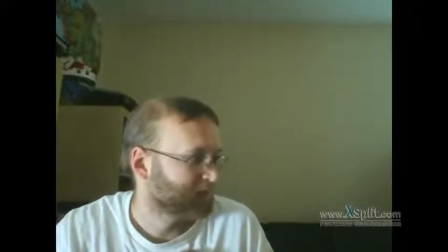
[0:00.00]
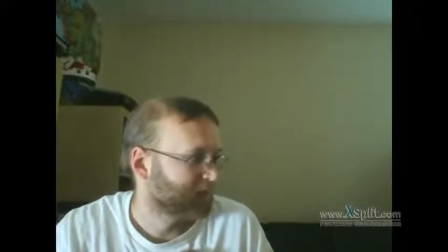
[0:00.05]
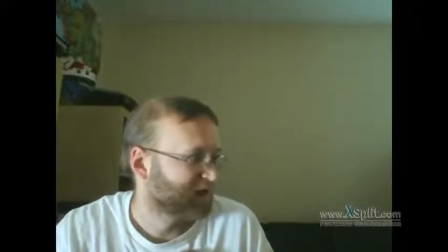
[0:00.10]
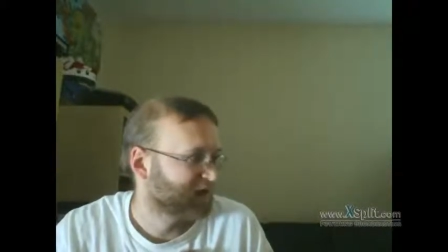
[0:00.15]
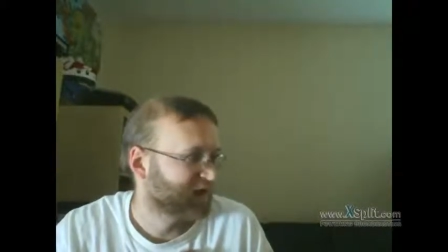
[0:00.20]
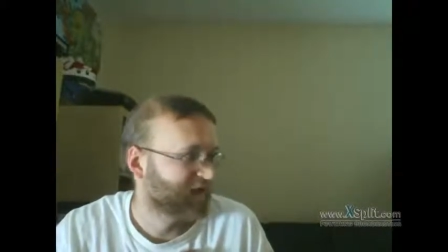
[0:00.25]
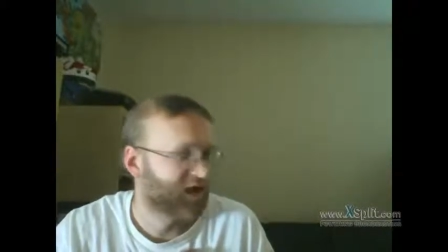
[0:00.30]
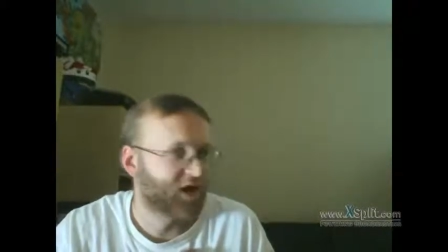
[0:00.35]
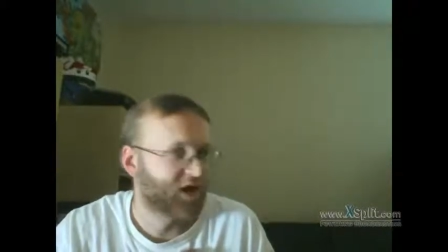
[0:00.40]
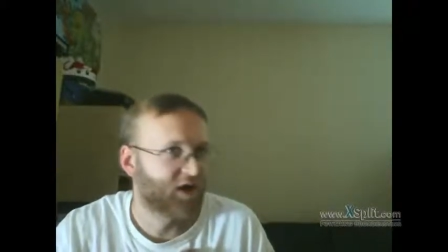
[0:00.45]

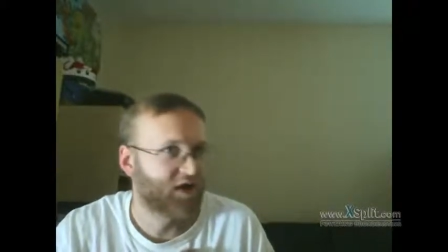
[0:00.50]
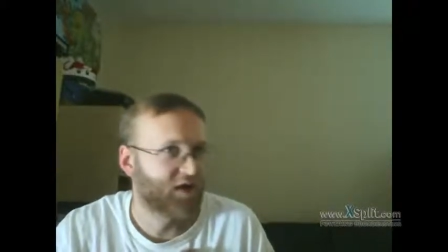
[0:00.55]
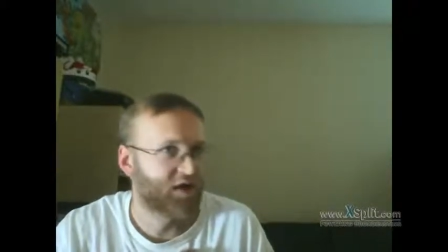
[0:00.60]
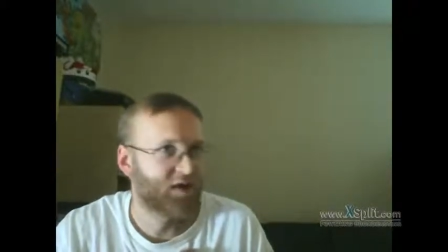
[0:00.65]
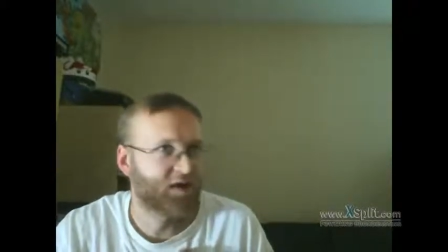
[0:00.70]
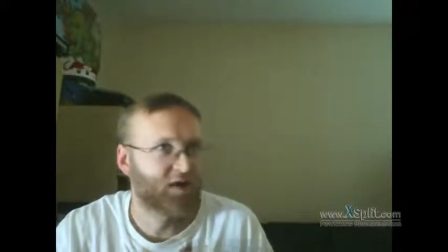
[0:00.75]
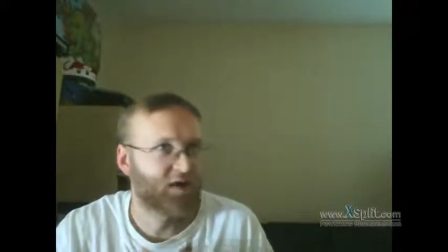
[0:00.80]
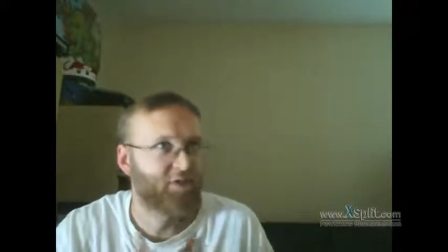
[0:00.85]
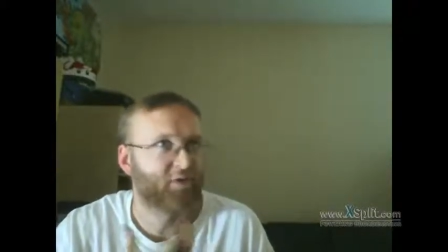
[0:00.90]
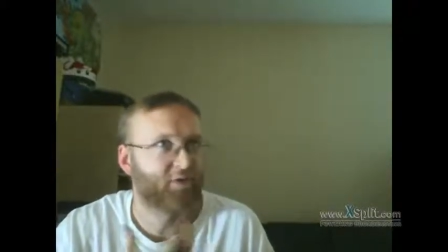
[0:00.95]

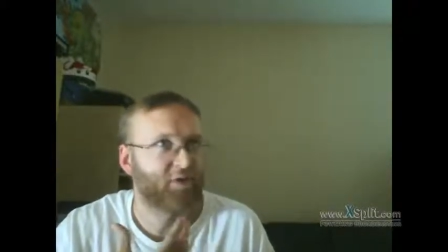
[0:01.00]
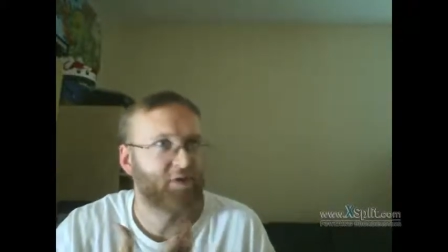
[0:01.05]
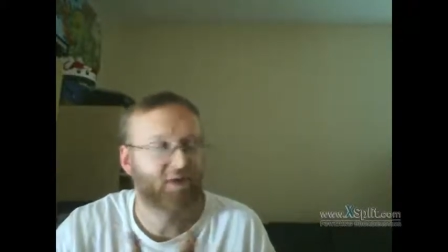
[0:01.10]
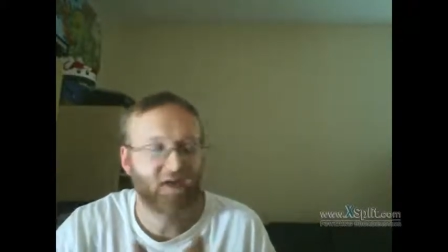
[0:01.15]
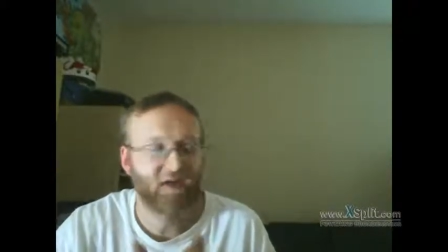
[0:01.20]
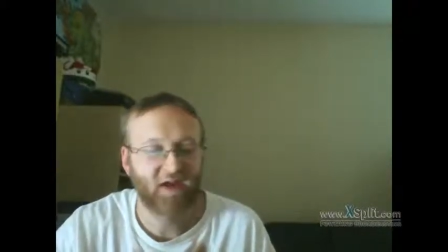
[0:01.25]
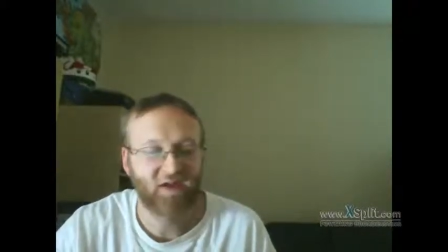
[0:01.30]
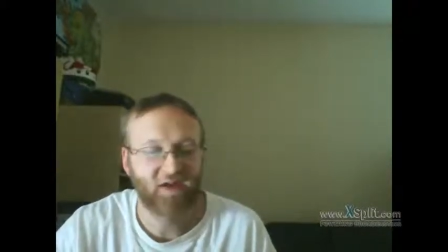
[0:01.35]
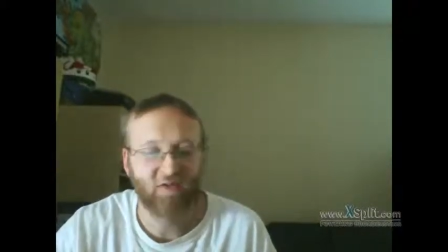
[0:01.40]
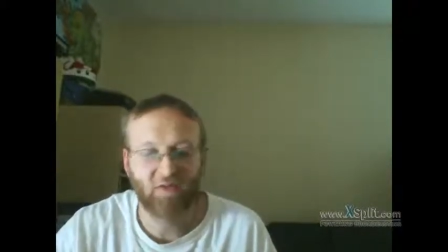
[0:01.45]
young
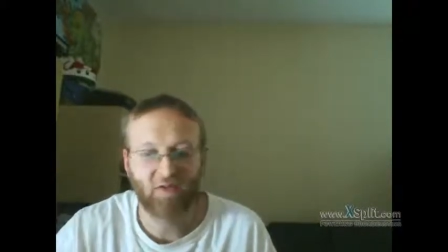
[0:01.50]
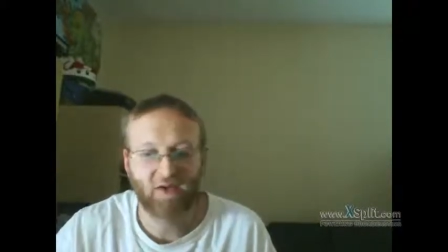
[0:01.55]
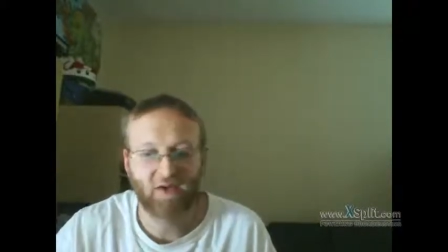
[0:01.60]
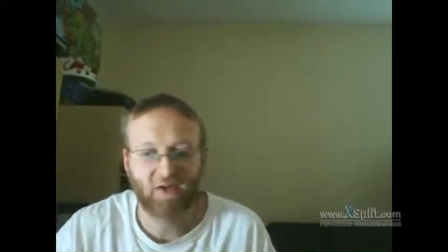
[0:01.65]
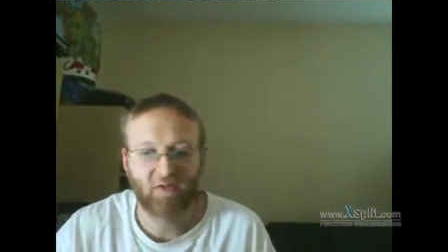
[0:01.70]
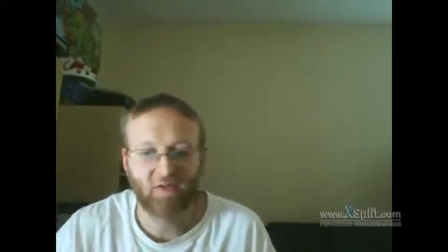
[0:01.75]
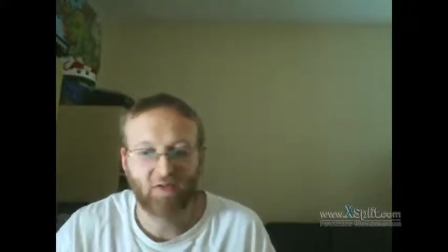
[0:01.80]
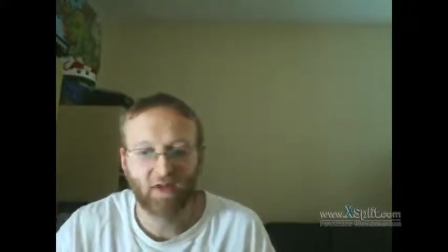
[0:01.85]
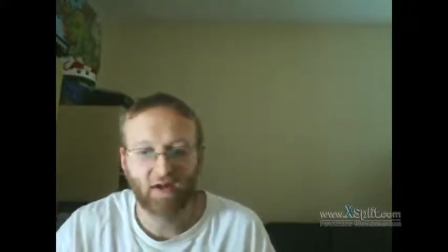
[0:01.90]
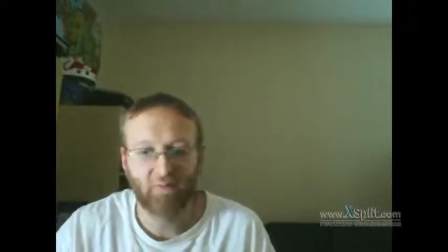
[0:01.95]
communities,
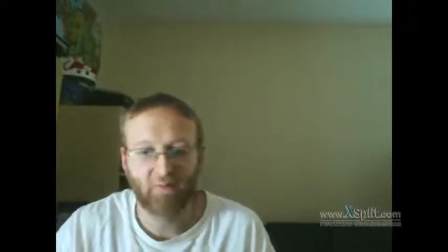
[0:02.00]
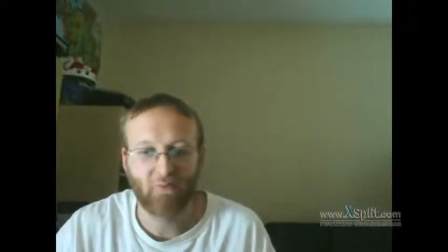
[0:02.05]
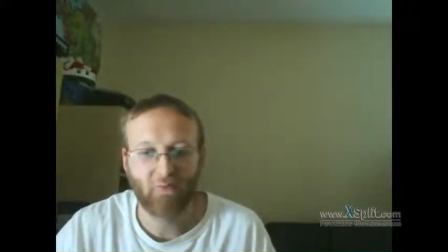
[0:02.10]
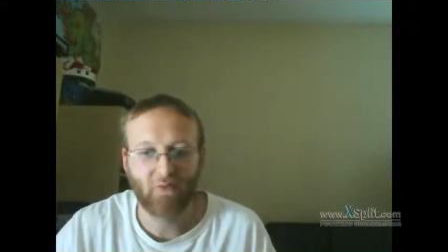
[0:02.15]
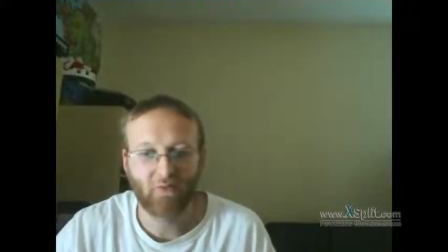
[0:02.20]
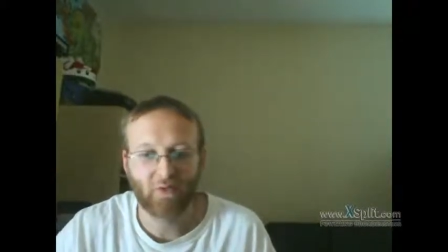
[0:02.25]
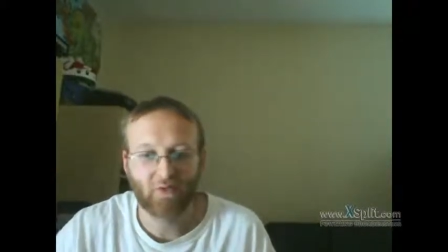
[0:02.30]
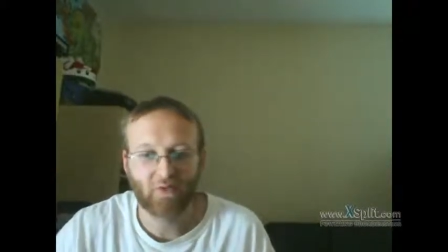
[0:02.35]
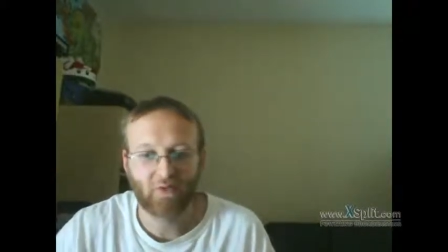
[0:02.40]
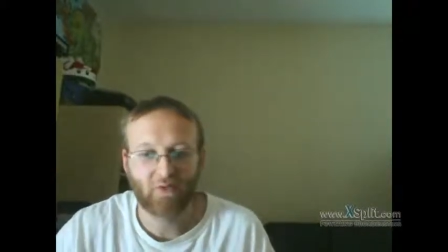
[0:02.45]
a lot
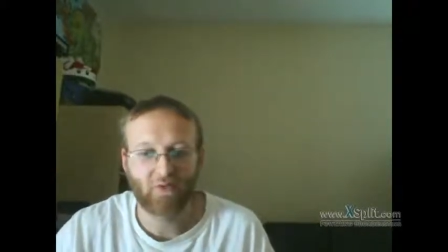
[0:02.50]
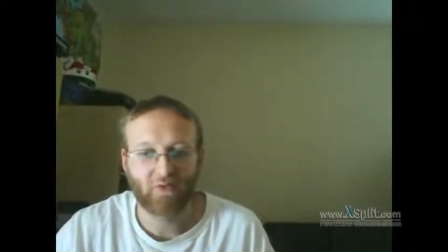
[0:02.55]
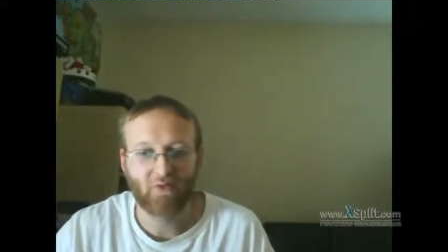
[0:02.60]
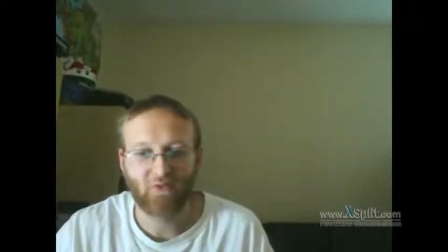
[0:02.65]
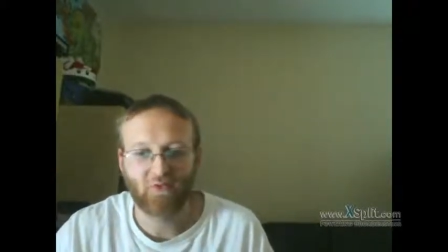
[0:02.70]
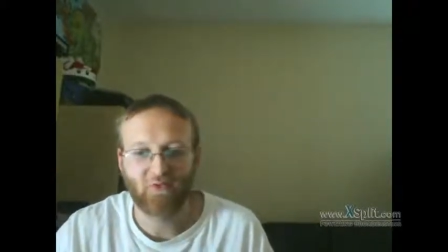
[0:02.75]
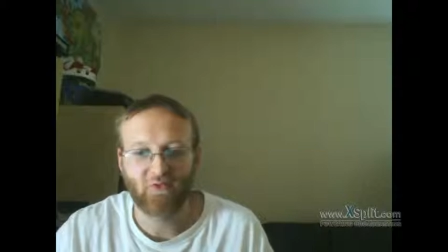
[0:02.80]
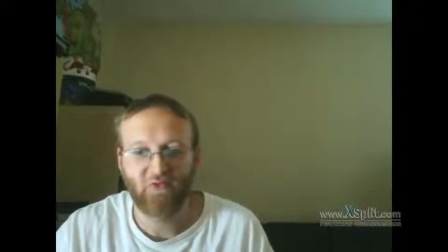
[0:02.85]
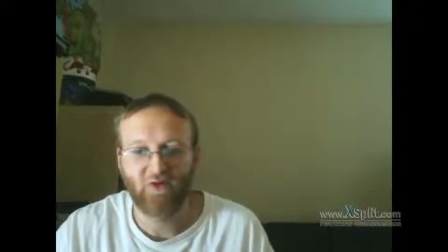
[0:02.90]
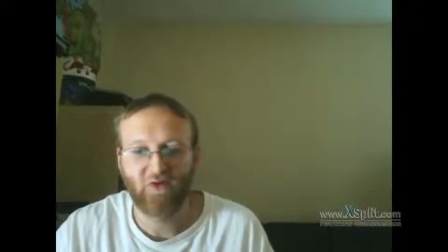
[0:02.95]

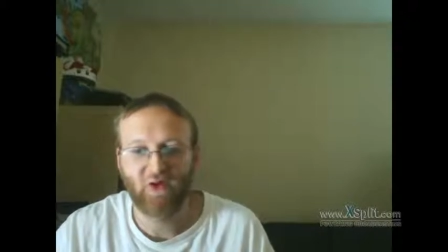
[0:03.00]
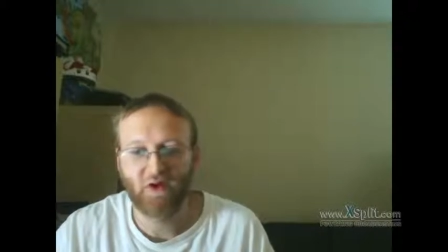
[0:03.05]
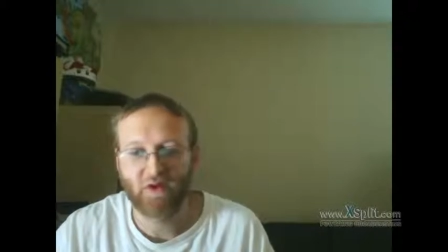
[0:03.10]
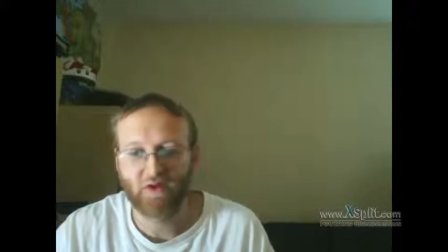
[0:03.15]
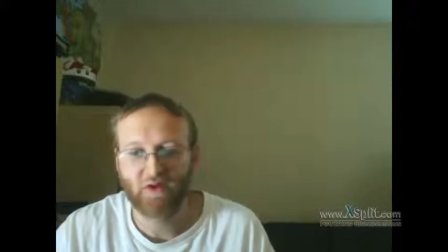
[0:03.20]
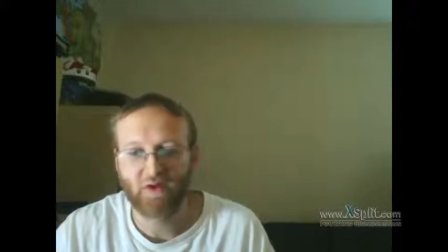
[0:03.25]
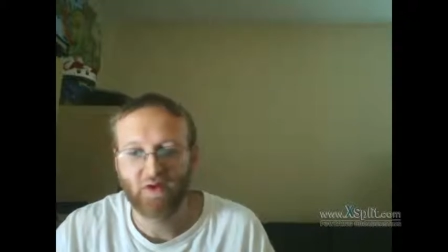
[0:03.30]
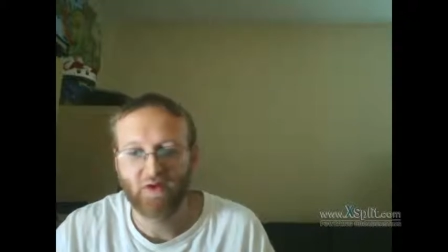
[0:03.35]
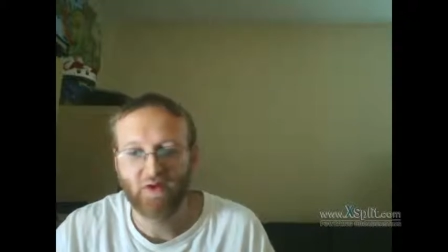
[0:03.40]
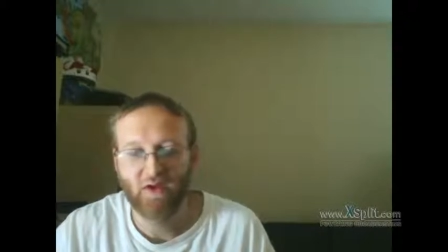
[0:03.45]
more
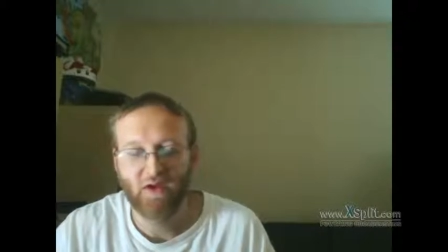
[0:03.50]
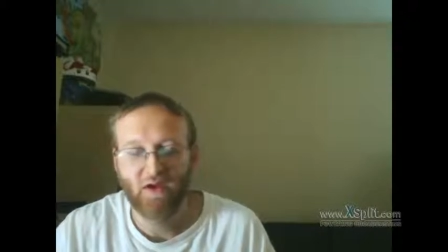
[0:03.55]
centered,